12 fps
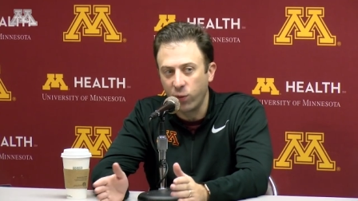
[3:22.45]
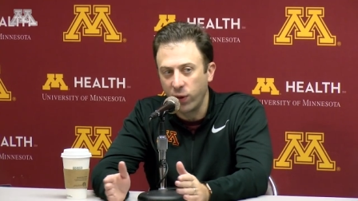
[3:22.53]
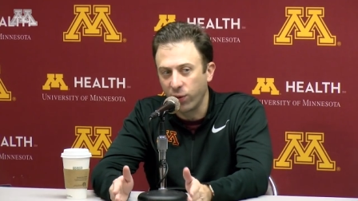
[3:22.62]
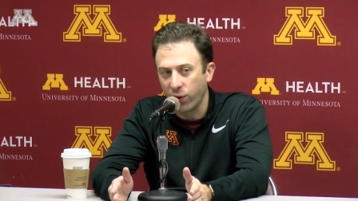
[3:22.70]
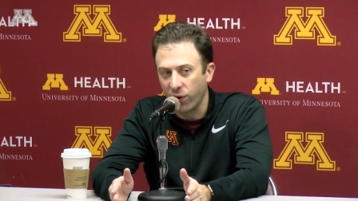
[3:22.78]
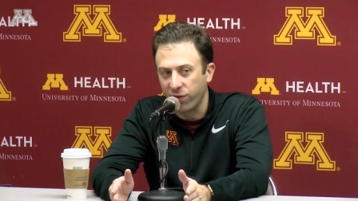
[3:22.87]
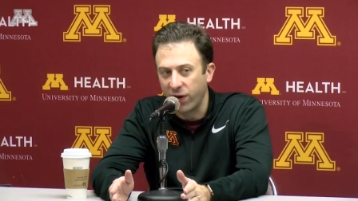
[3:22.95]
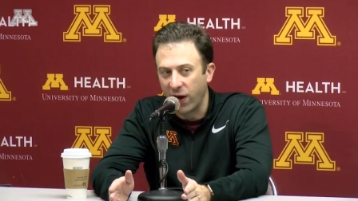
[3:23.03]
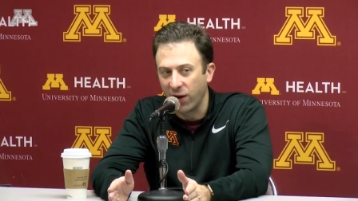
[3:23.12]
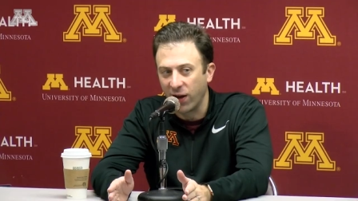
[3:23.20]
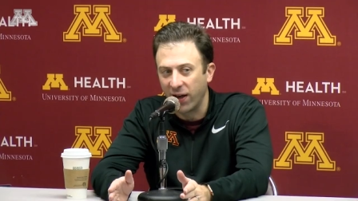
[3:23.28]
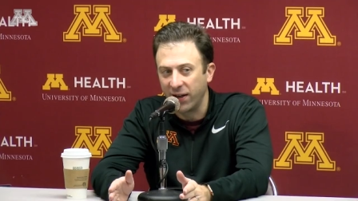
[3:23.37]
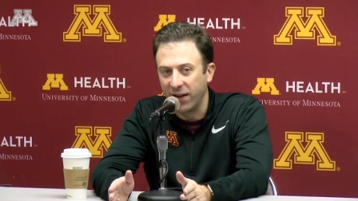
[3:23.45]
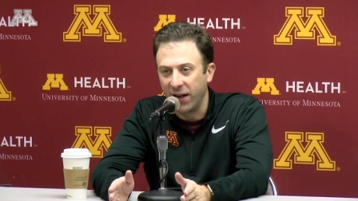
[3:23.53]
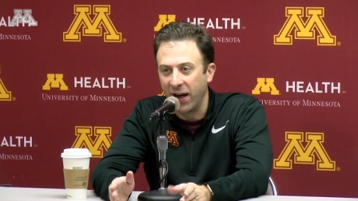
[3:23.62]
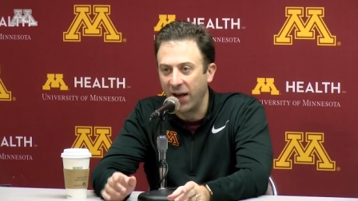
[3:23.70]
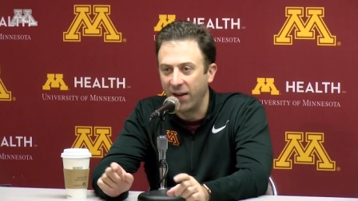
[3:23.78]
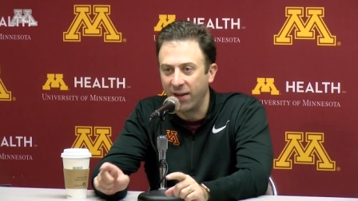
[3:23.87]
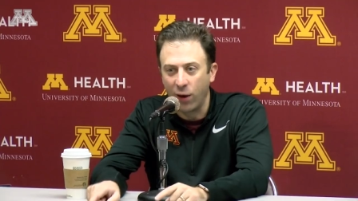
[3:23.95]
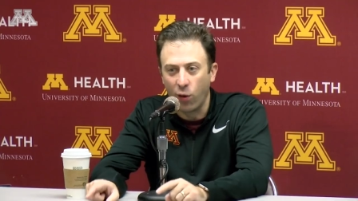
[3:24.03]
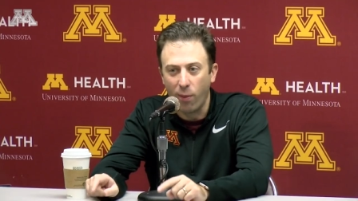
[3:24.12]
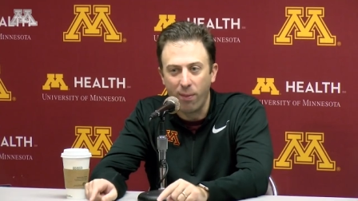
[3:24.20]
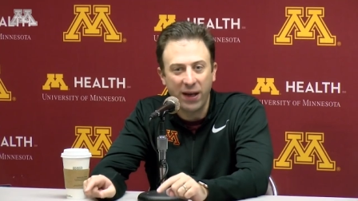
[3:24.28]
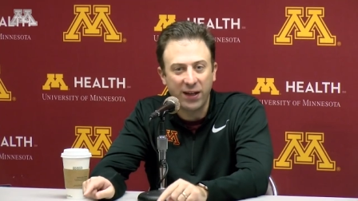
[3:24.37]
We were going to the foul line, and they
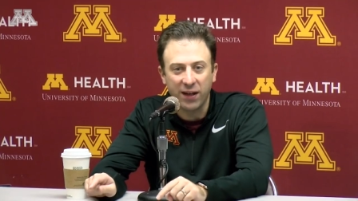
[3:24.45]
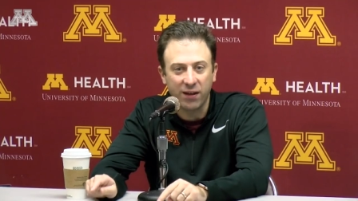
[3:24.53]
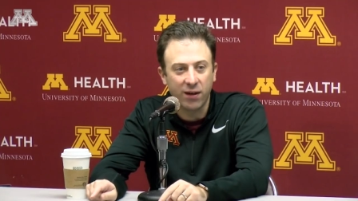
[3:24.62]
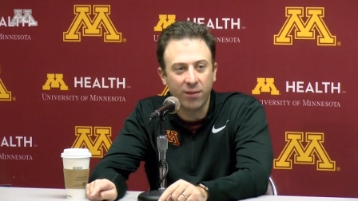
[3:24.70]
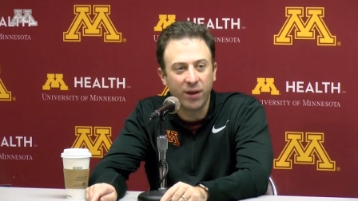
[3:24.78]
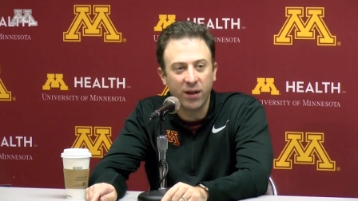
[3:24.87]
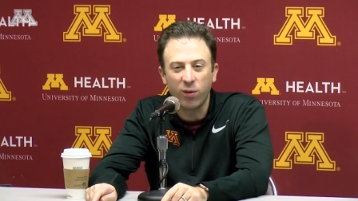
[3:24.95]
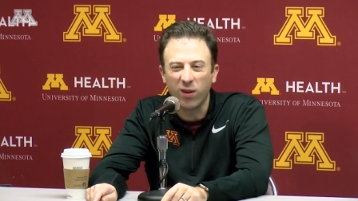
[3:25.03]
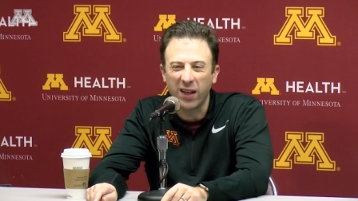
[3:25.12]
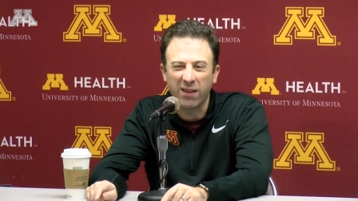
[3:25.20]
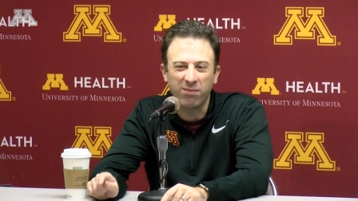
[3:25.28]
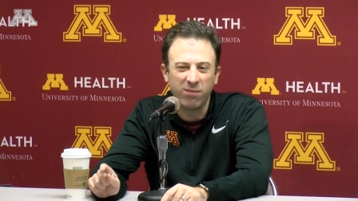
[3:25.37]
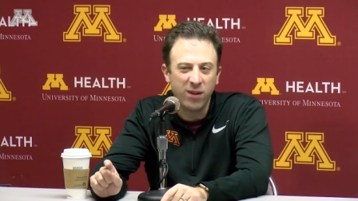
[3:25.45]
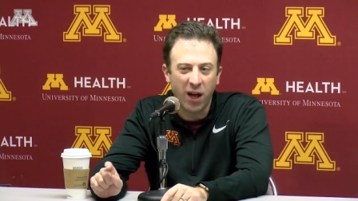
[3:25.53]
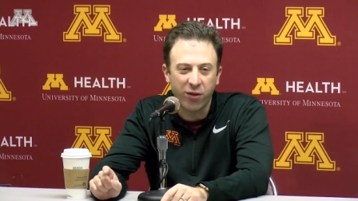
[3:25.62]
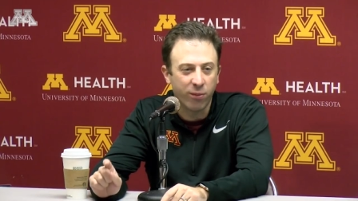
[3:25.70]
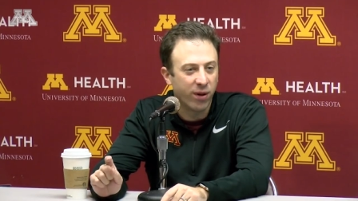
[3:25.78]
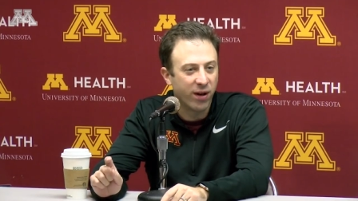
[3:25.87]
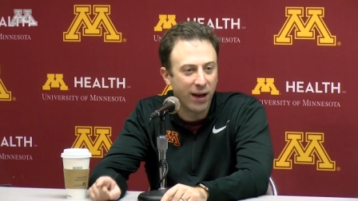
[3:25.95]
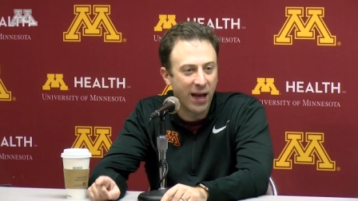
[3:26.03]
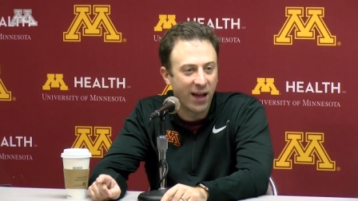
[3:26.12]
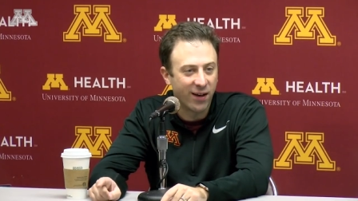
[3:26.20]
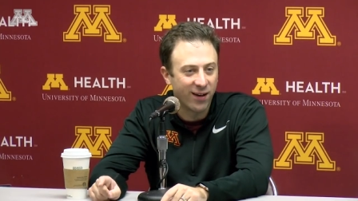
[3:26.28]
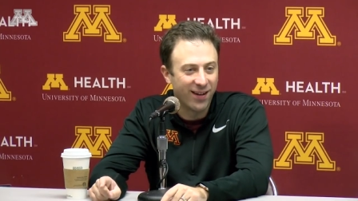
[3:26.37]
were making I mean, they were like nothing but
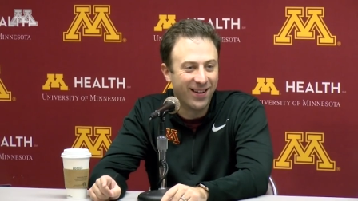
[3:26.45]
net.